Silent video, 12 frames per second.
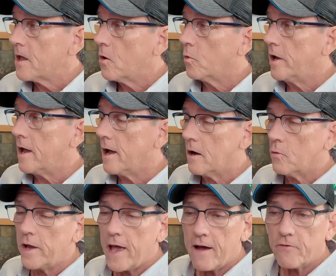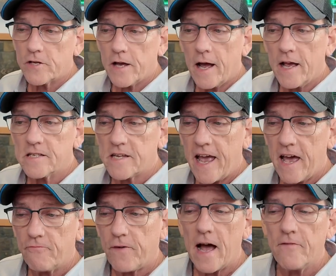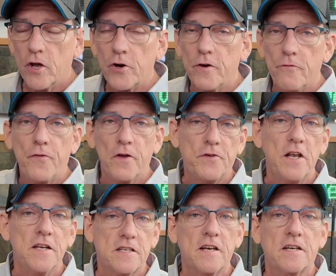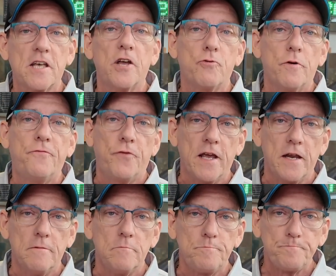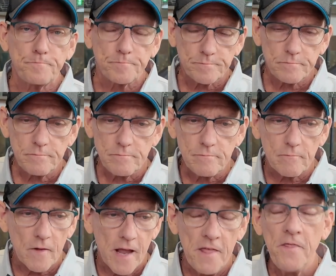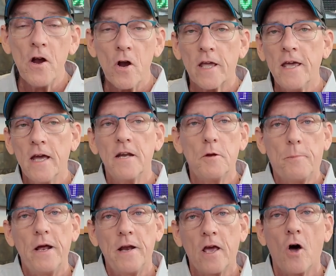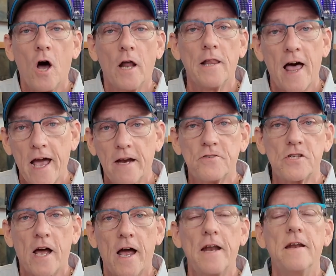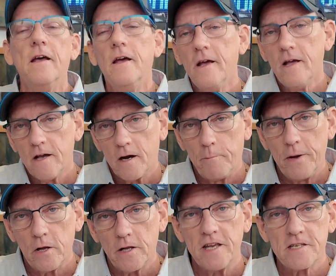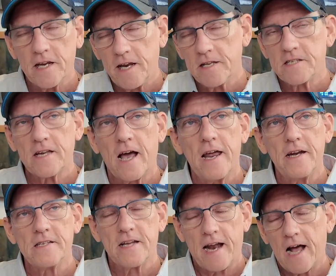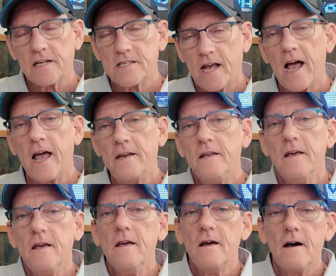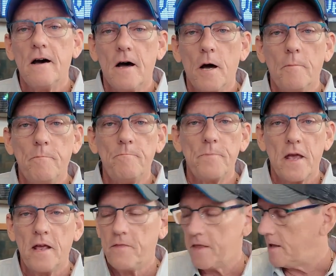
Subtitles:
we advertise at 550 to 600 feet. And there again, depending on line of sight, is it inside, is it outside, and